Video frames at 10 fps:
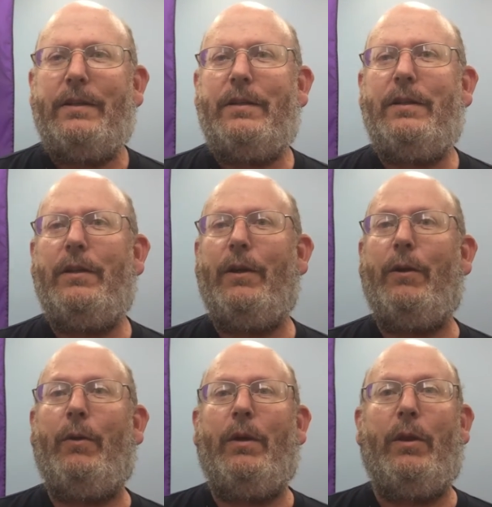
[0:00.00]
She
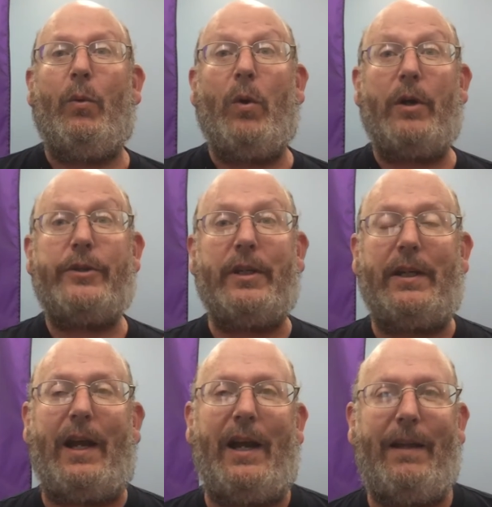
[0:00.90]
knew the worse
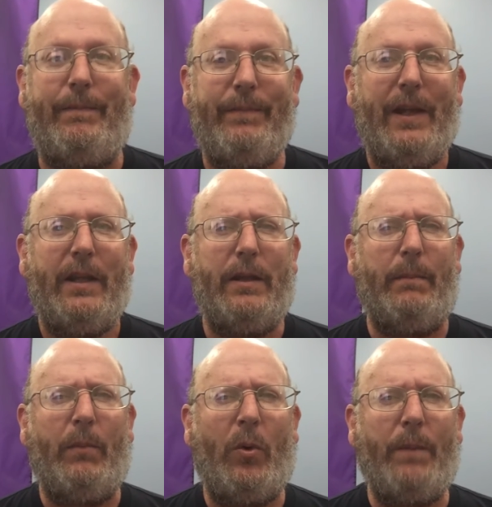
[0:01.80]
it got, the
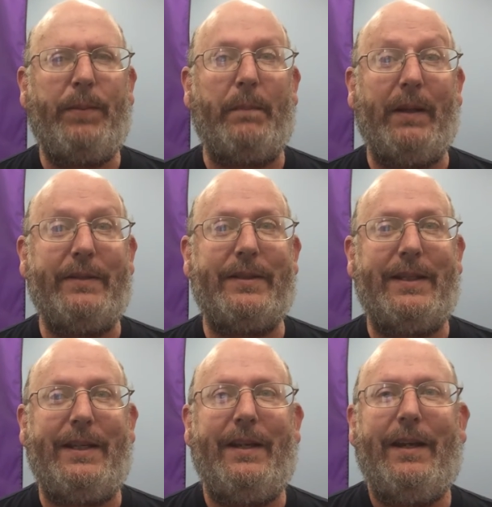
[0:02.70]
more
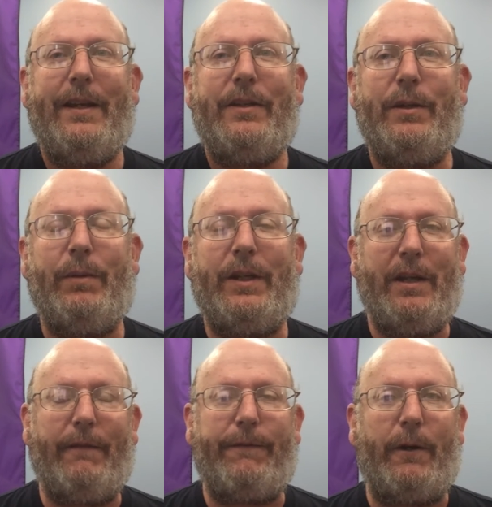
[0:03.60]
publicity she
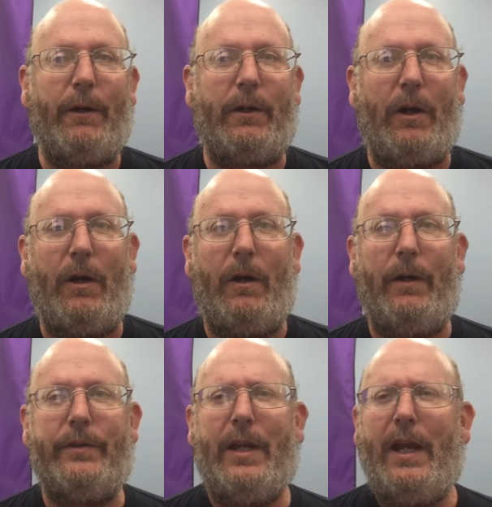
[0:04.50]
get for her
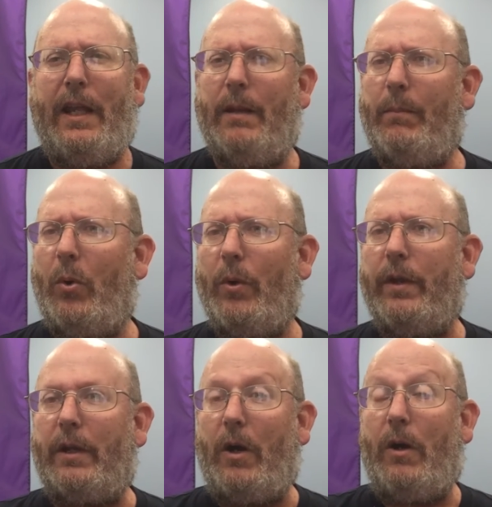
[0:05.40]
cause, and the more
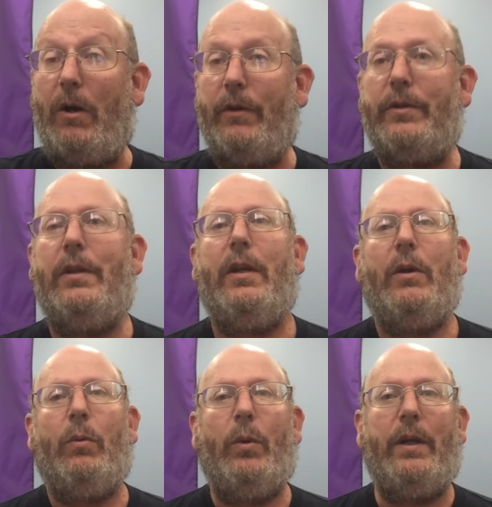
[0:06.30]
the cause
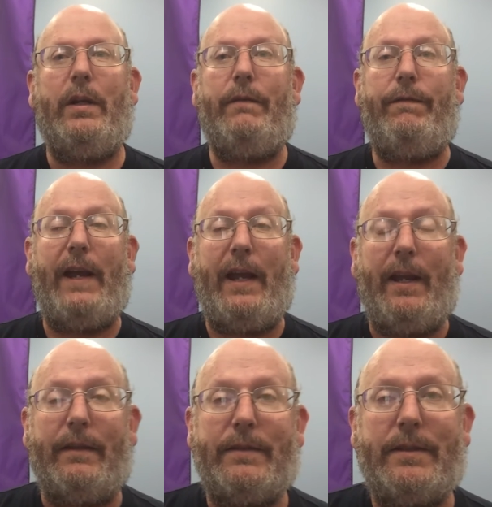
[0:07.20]
would
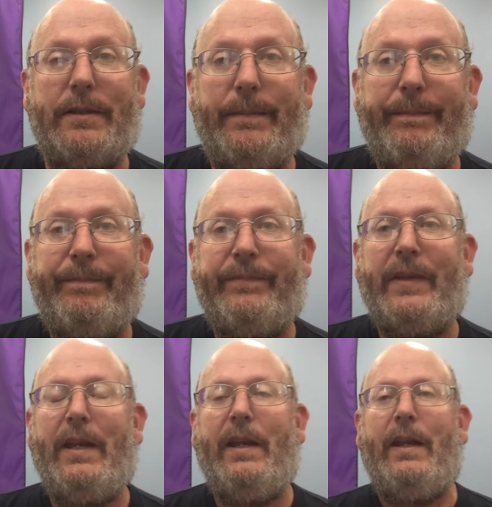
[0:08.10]
advance.
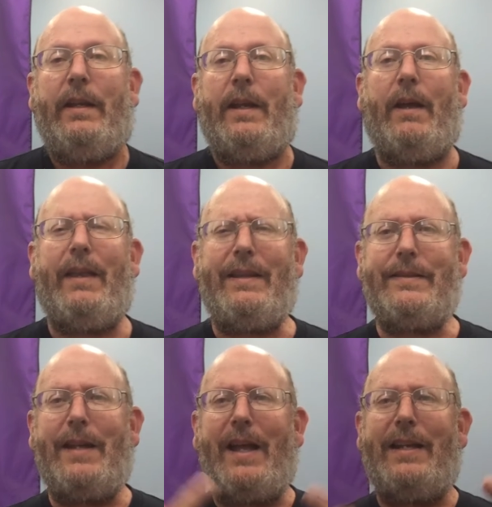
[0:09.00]
Now,
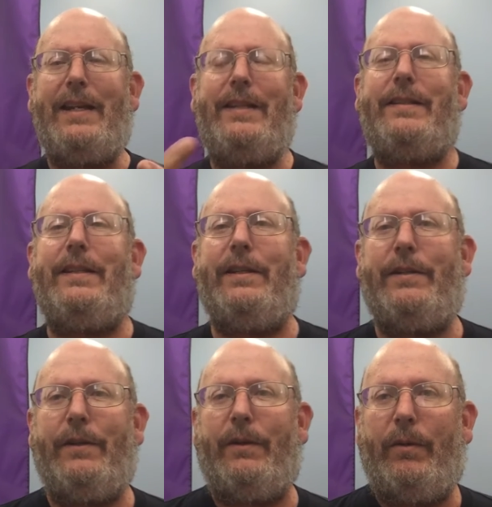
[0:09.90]
that's not easy to
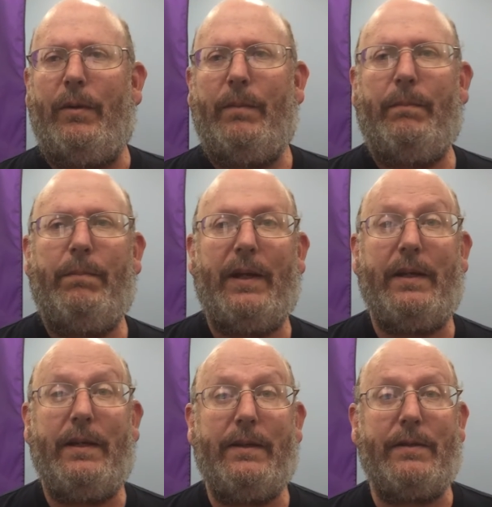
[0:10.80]
do, but
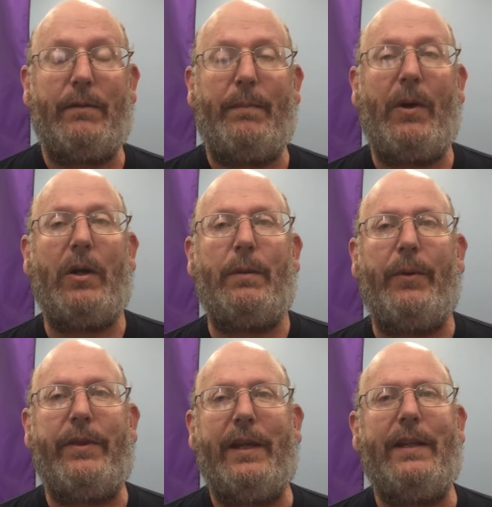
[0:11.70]
it is a
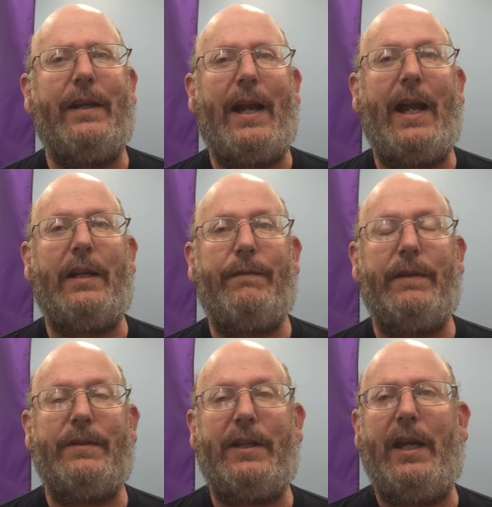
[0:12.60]
remarkable thing that
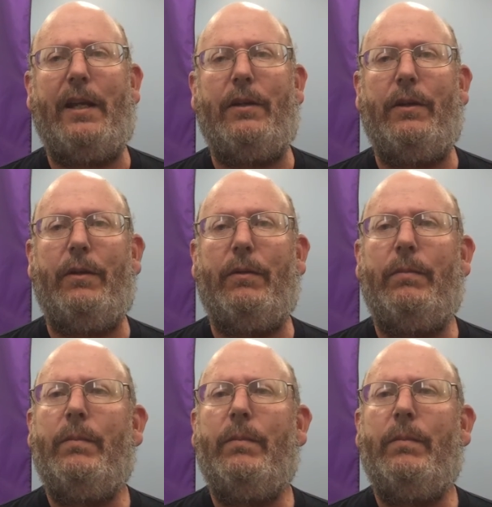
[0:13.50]
activists can do.